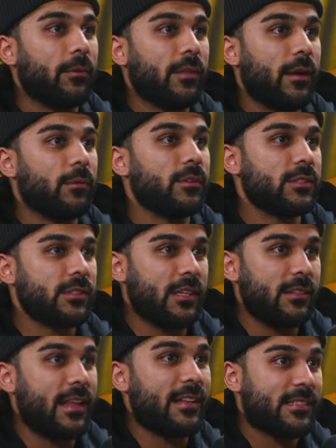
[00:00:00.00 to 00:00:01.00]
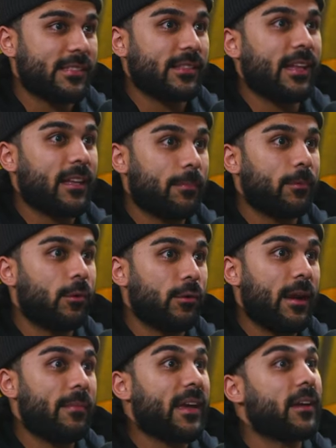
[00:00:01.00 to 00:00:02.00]
people that was in that select okay.
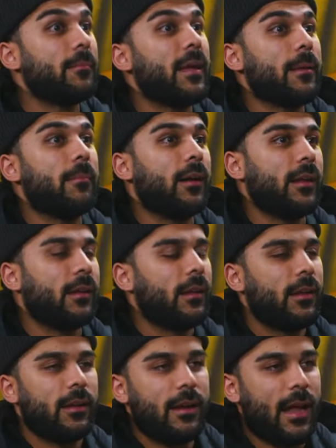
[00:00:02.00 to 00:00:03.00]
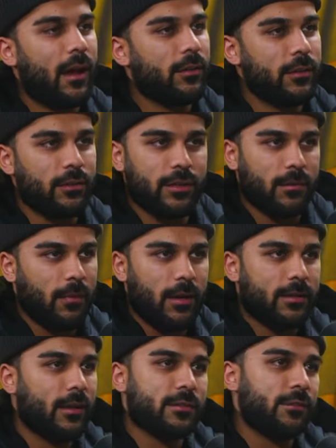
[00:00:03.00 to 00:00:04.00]
program that could make money. Very. Cool. Now you know you can
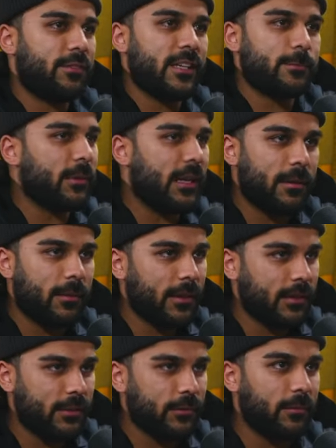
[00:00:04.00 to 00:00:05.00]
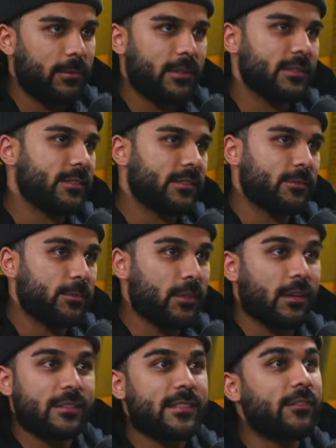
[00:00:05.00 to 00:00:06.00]
monetize on Facebook. Anybody could do it, but this is
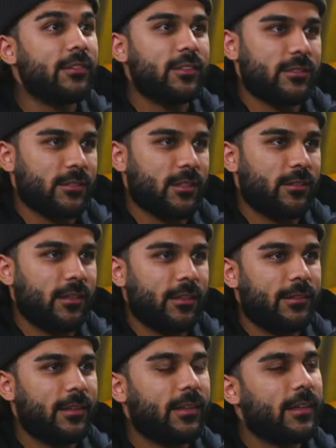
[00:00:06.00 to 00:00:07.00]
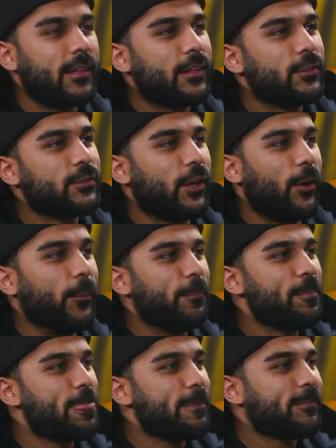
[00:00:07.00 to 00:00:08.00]
talking seven years ago. Right? Very cool. So
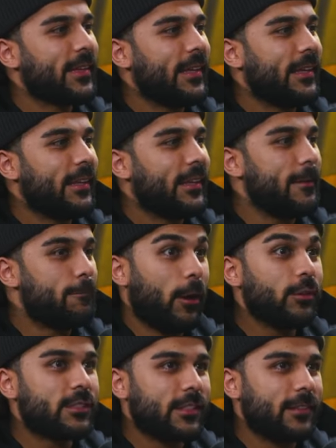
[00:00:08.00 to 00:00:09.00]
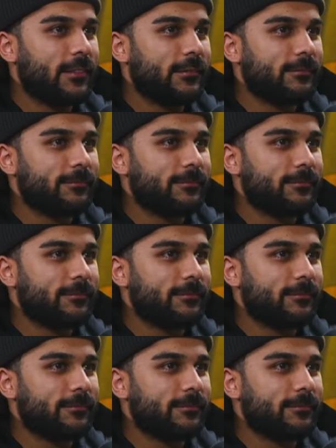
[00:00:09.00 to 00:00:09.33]
he posts it.